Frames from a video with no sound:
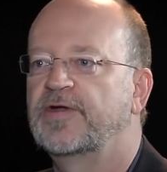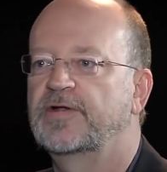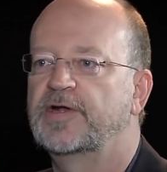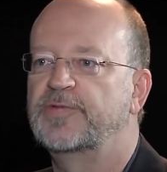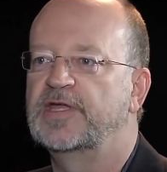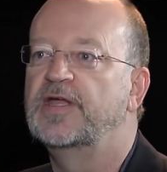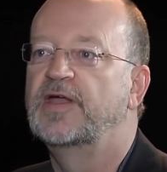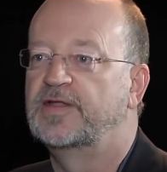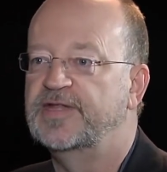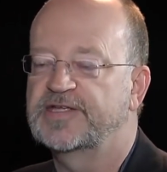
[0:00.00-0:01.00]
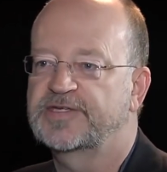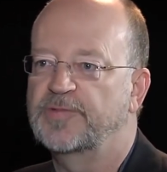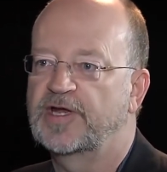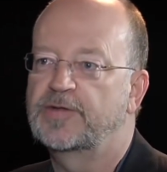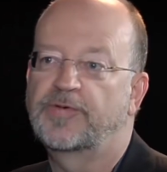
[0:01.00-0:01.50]
They're going to be
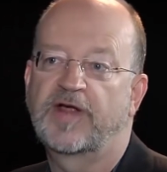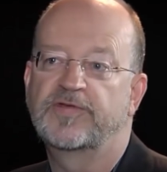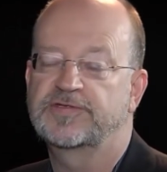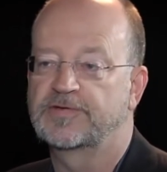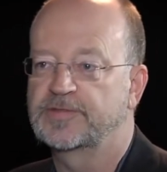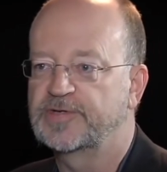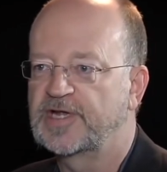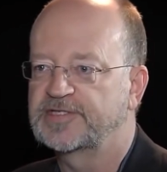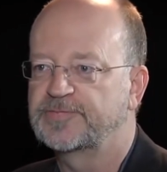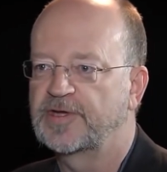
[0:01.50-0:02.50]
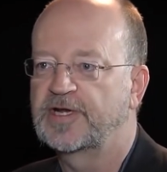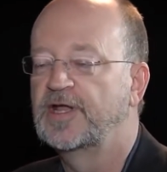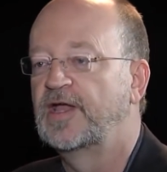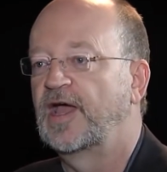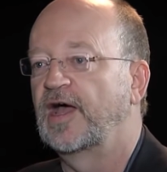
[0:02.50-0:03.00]
decimated. The private stores will be decimated.